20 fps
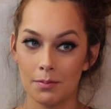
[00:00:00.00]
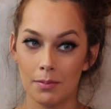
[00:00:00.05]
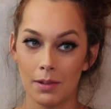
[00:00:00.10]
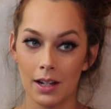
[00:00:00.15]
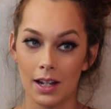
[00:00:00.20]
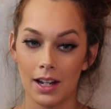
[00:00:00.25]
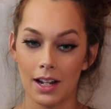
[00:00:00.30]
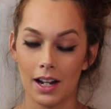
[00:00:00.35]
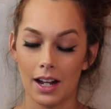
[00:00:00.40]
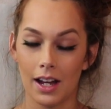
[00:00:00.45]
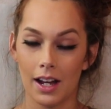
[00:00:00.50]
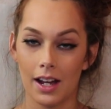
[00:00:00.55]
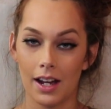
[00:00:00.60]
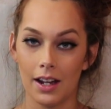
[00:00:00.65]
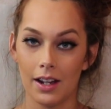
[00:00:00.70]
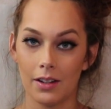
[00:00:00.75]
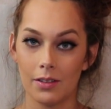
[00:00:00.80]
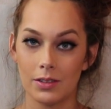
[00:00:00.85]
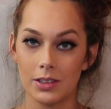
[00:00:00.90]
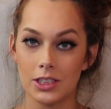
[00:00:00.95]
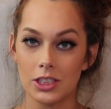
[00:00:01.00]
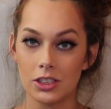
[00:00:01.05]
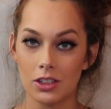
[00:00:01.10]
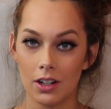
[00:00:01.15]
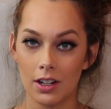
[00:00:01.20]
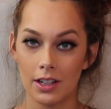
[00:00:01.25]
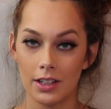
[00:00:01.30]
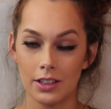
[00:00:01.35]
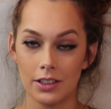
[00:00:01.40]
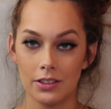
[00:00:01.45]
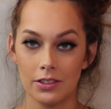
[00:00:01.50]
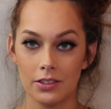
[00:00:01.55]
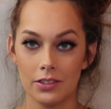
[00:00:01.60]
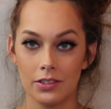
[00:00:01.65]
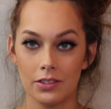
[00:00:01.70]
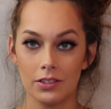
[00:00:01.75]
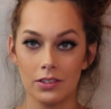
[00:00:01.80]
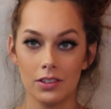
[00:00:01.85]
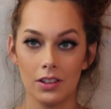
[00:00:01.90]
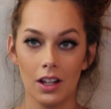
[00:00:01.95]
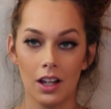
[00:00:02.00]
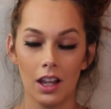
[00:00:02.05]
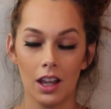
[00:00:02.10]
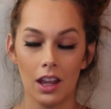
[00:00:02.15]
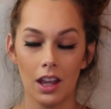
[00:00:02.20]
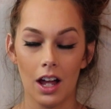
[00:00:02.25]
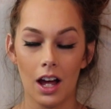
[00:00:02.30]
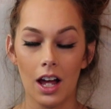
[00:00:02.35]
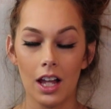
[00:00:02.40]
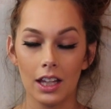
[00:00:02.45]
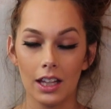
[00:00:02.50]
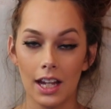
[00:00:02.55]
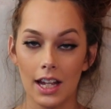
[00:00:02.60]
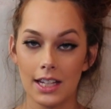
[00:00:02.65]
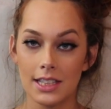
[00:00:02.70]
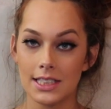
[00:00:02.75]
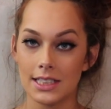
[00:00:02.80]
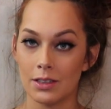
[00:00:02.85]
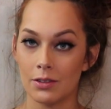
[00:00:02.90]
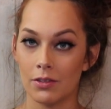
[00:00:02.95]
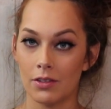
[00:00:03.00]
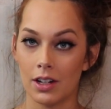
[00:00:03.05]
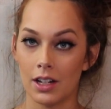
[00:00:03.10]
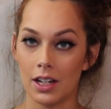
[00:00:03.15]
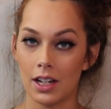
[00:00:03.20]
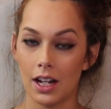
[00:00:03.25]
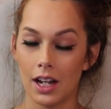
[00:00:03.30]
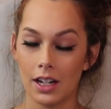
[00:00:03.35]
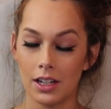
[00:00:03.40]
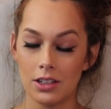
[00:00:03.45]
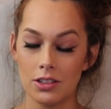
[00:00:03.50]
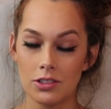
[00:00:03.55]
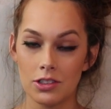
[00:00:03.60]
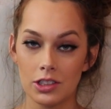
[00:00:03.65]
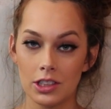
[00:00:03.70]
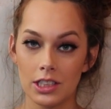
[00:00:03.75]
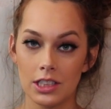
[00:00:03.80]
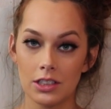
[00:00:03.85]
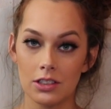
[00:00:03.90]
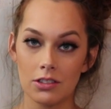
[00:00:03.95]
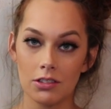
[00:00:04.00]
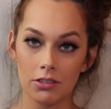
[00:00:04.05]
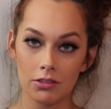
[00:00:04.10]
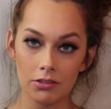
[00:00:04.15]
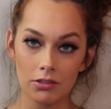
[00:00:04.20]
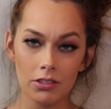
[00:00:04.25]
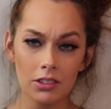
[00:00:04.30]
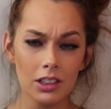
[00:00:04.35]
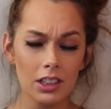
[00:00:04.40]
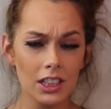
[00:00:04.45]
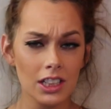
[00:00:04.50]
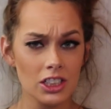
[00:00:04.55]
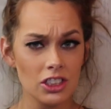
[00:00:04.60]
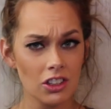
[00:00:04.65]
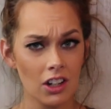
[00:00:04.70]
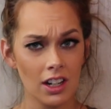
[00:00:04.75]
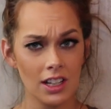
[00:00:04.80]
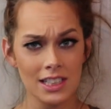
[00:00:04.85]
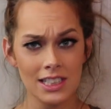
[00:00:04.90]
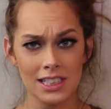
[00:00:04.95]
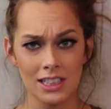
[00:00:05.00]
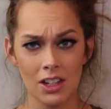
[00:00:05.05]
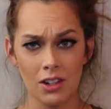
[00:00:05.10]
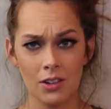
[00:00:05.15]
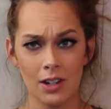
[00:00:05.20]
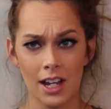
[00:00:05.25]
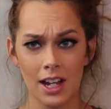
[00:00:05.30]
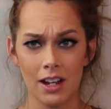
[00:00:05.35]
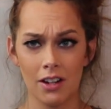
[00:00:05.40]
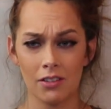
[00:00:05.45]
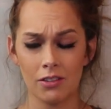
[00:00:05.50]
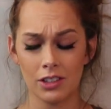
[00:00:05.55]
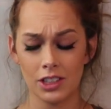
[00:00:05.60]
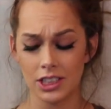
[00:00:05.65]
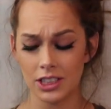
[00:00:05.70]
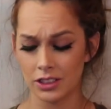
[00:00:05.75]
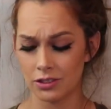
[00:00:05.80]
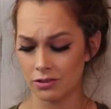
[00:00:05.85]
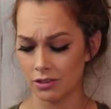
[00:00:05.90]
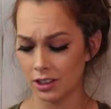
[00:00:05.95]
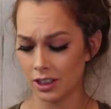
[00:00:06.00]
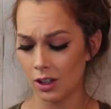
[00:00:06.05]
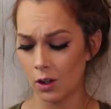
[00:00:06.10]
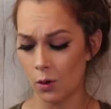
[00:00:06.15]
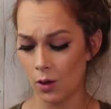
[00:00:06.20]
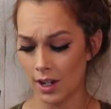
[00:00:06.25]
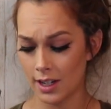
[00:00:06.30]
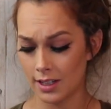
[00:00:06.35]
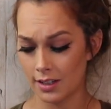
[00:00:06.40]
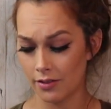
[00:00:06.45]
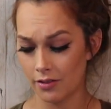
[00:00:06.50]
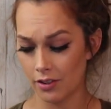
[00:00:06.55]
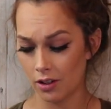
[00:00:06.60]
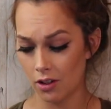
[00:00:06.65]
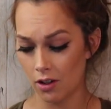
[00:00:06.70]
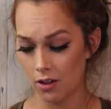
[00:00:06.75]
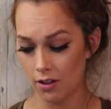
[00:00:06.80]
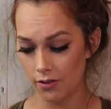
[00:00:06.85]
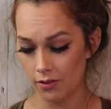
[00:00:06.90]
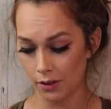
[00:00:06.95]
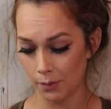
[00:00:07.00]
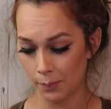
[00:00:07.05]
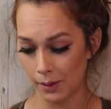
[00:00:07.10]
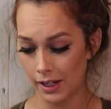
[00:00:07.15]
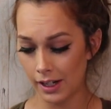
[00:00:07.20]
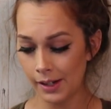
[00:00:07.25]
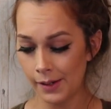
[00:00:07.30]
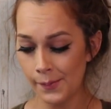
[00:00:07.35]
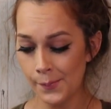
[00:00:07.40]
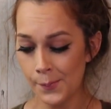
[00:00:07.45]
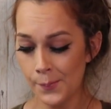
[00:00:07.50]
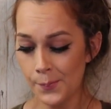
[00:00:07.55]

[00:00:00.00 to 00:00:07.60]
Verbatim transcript: but I was trying to do a lot less than what I usually do and really try to slow down, which is really quite difficult for me.